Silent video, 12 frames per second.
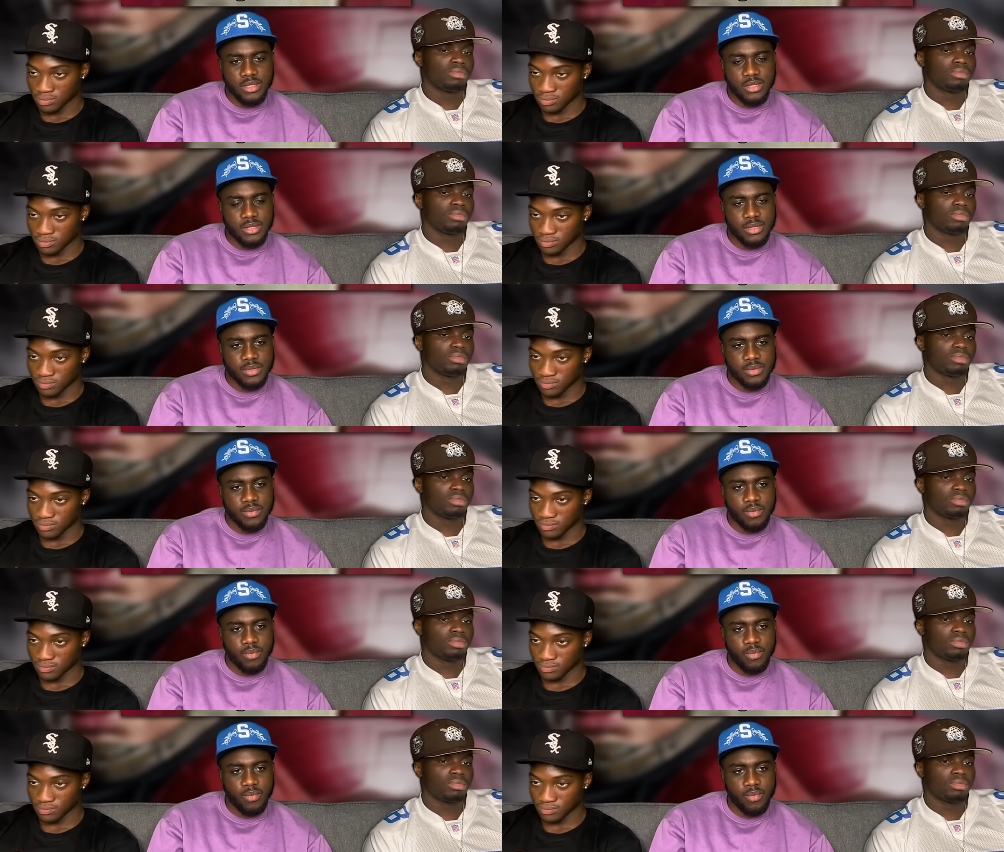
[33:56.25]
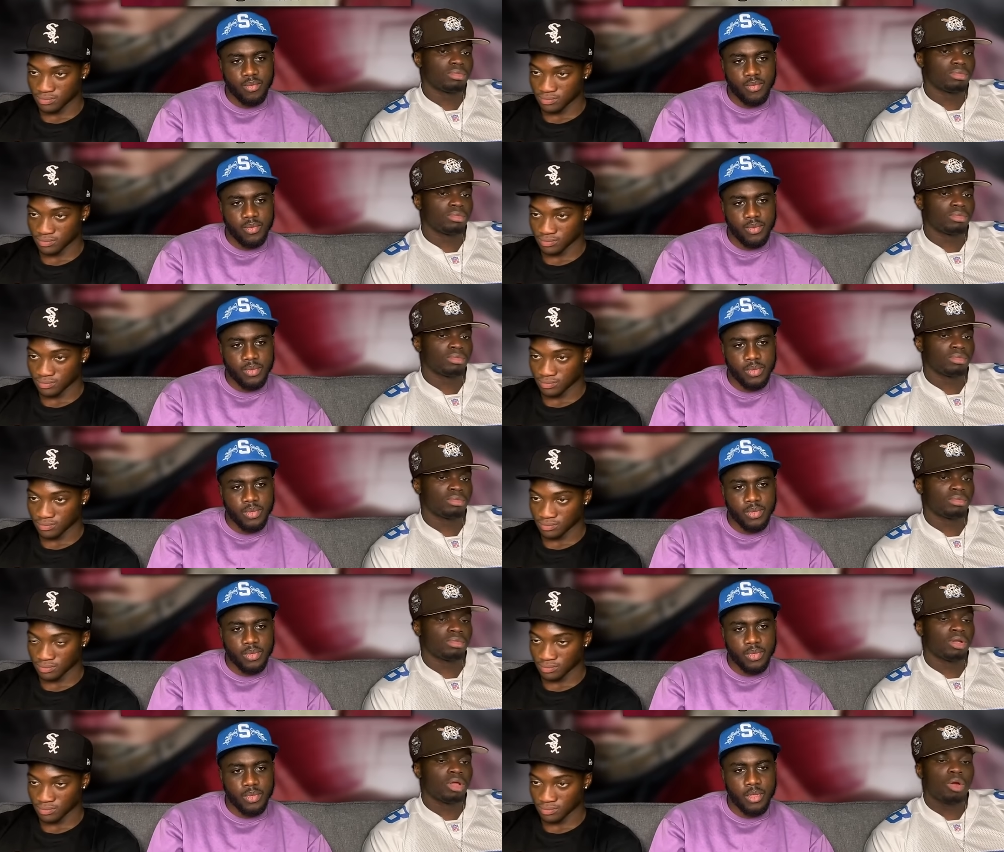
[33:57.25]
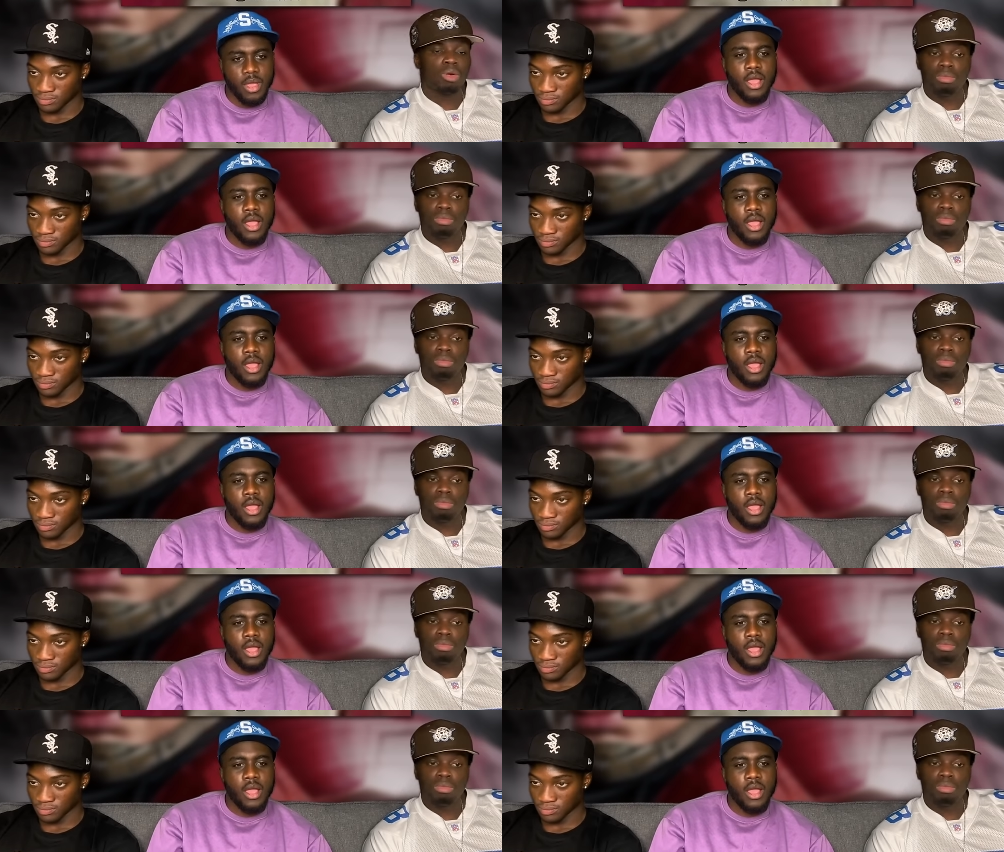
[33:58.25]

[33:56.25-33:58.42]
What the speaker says: Nobody speaks.